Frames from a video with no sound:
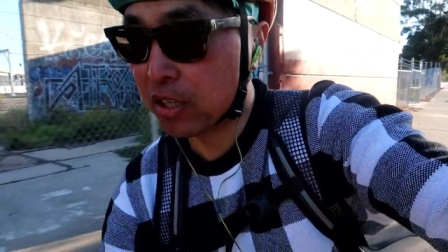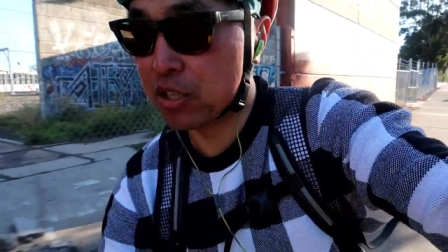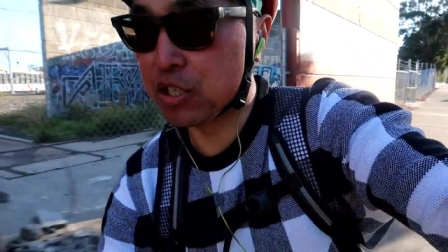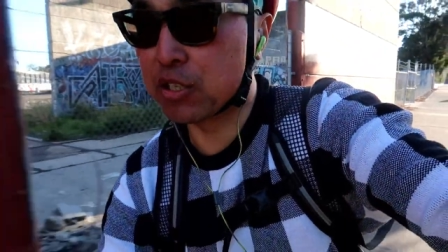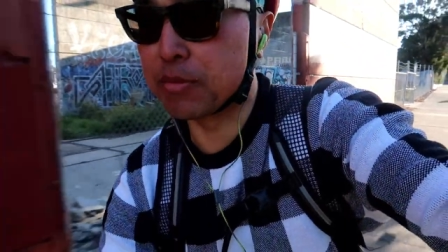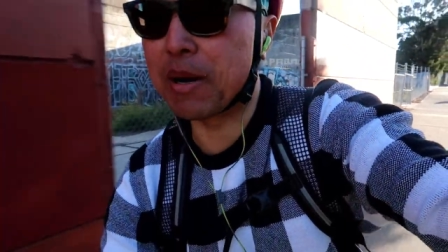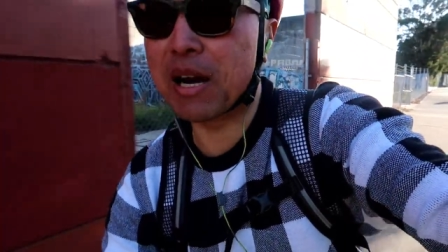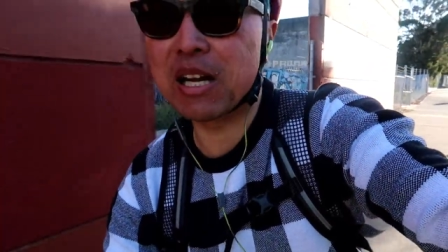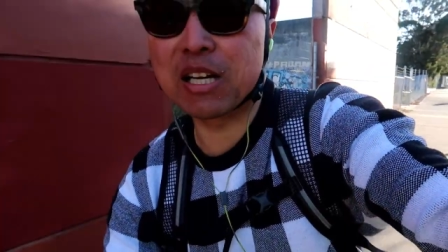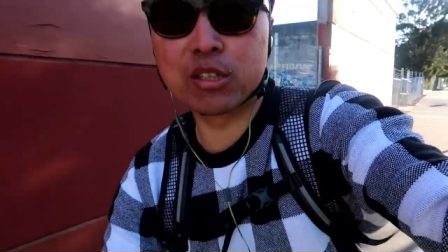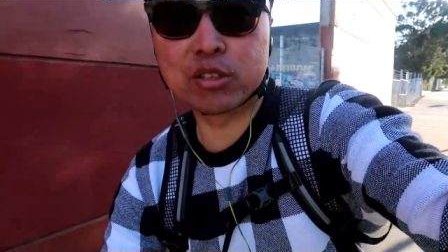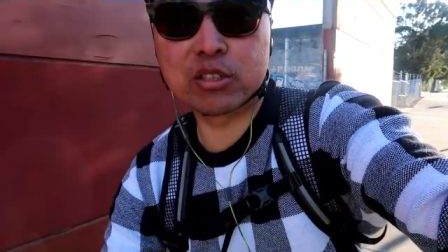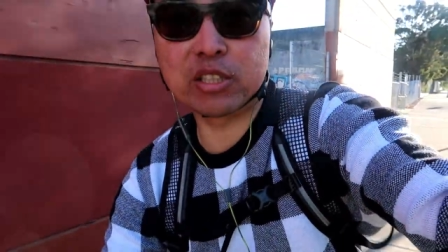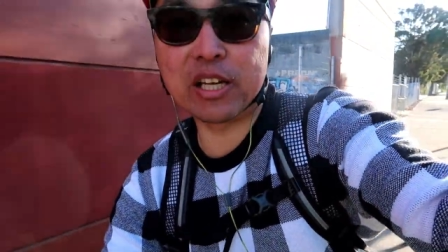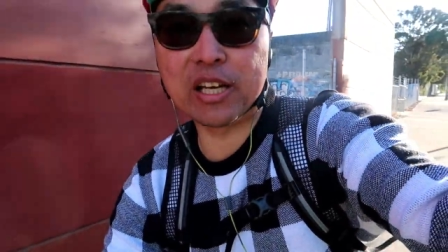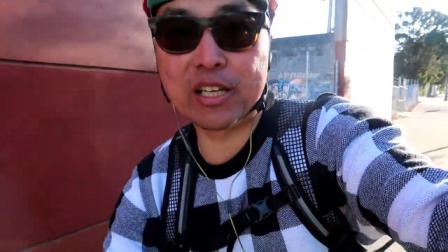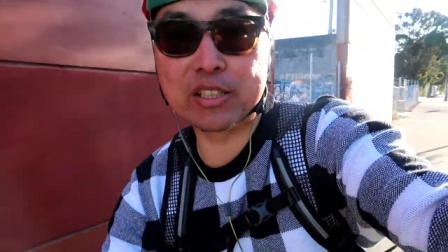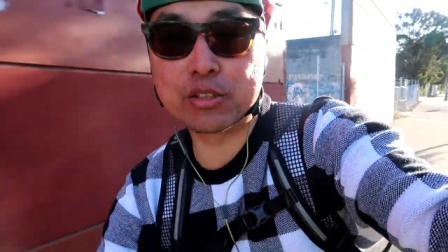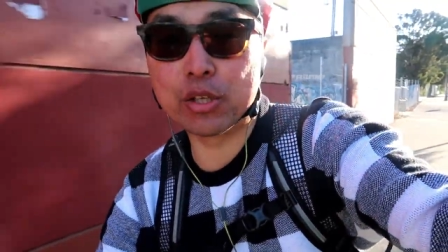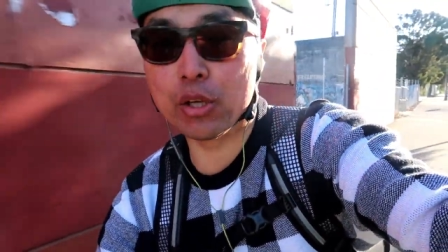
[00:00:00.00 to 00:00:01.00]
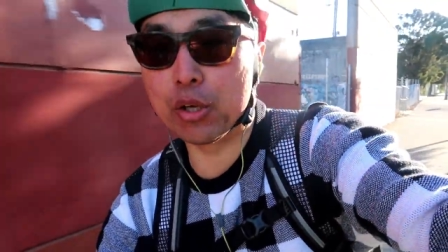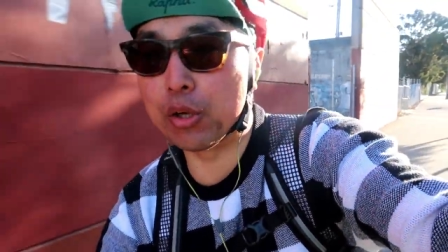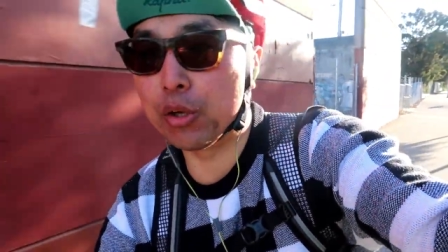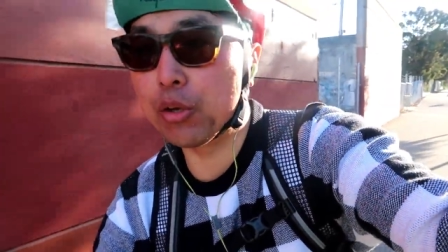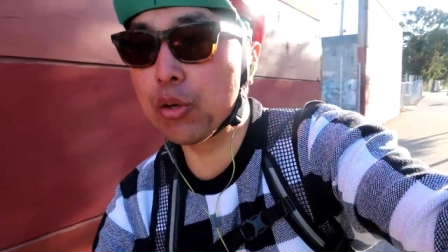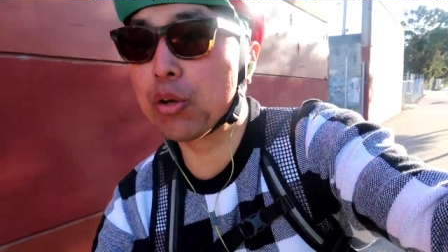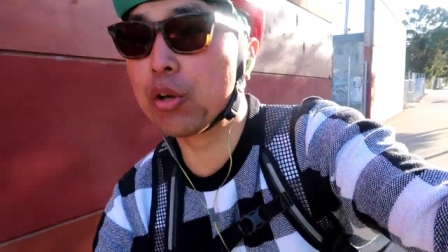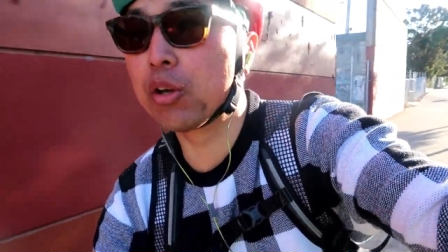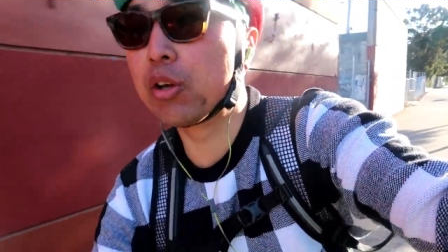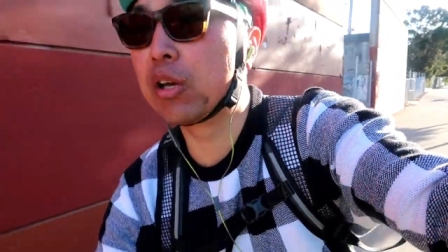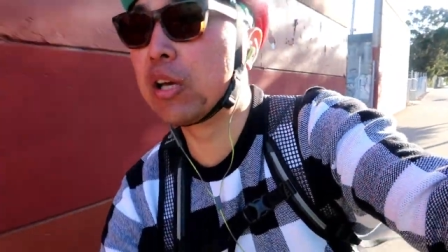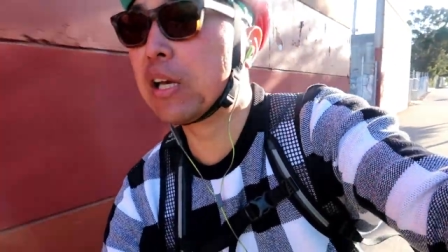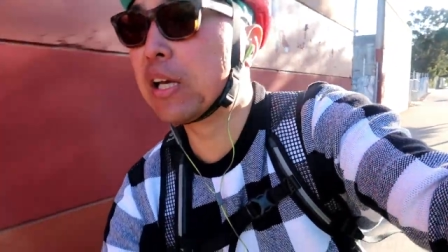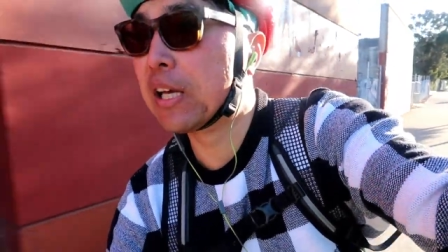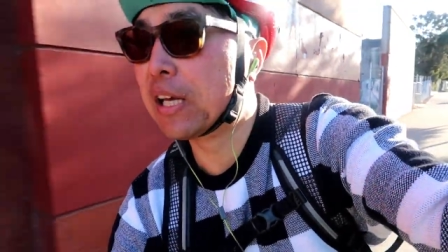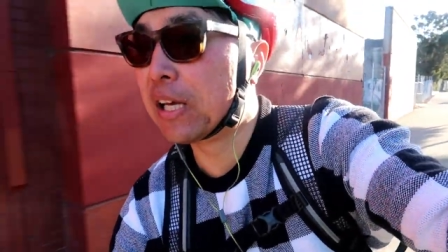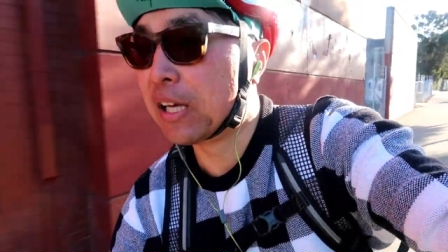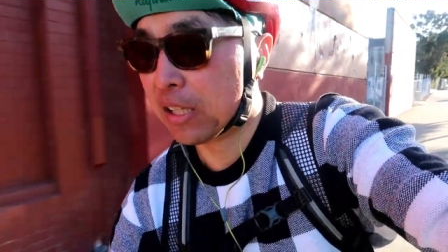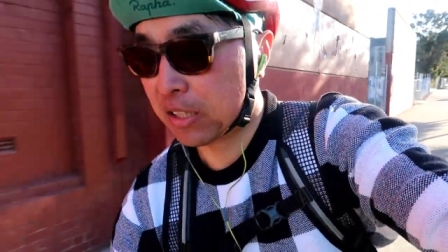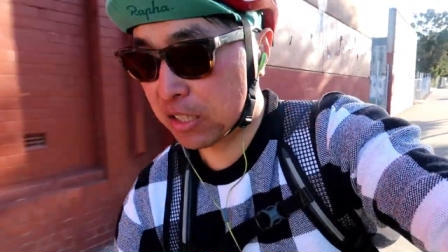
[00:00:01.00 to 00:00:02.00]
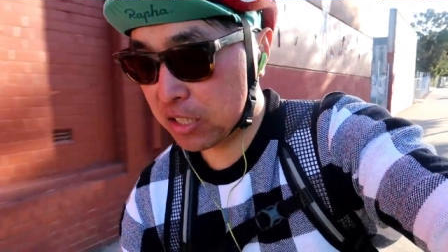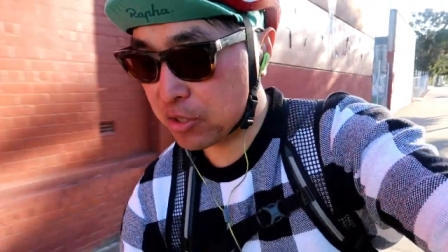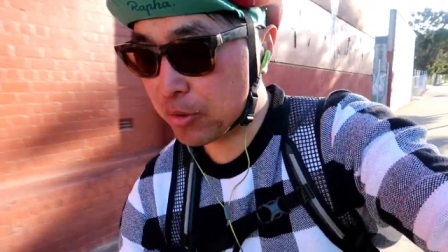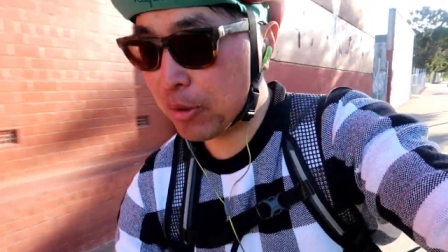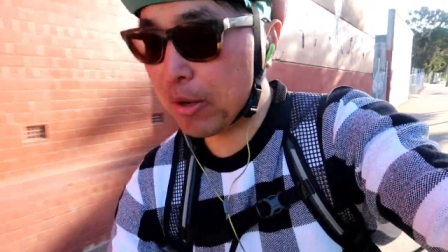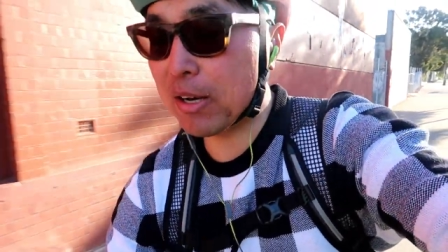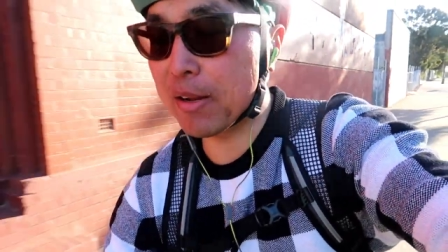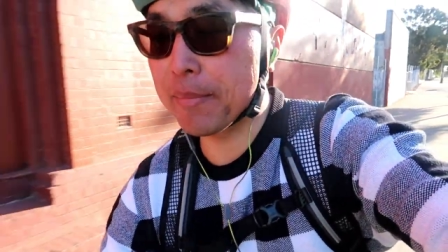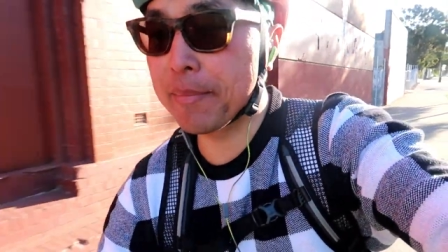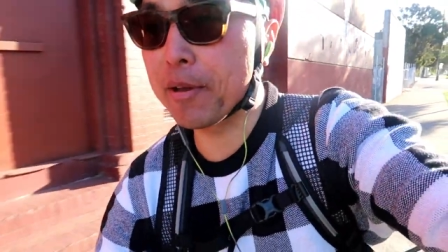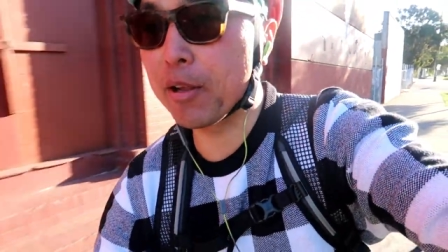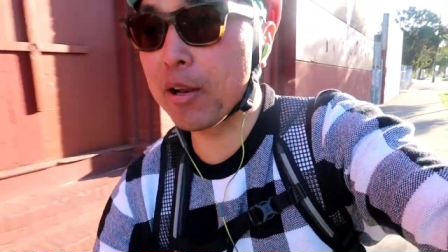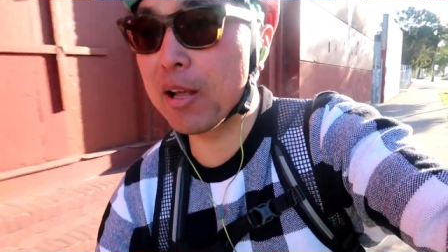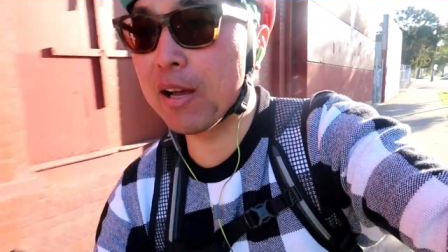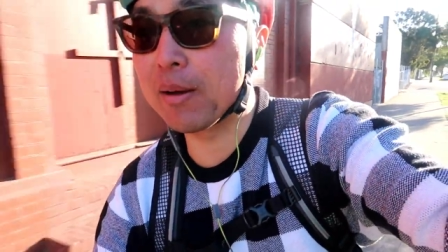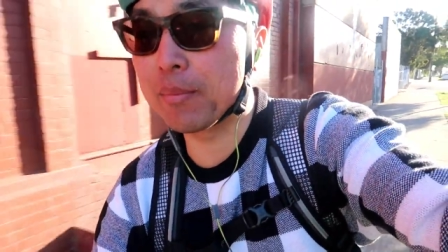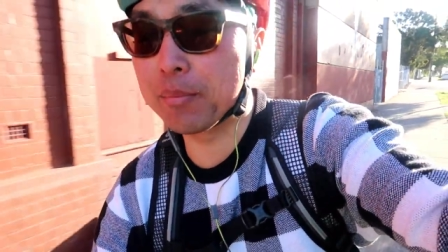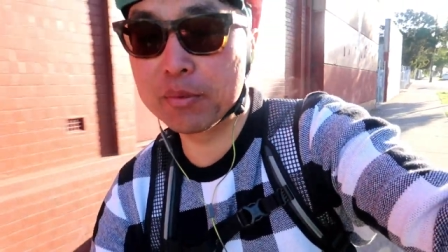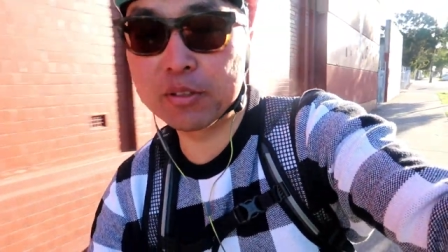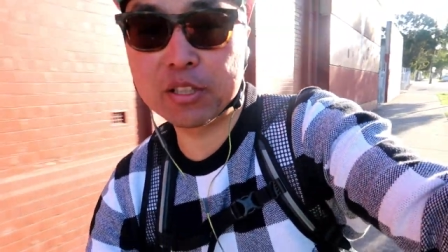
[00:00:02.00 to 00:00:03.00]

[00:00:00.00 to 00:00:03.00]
Shimano DI2. This one I built up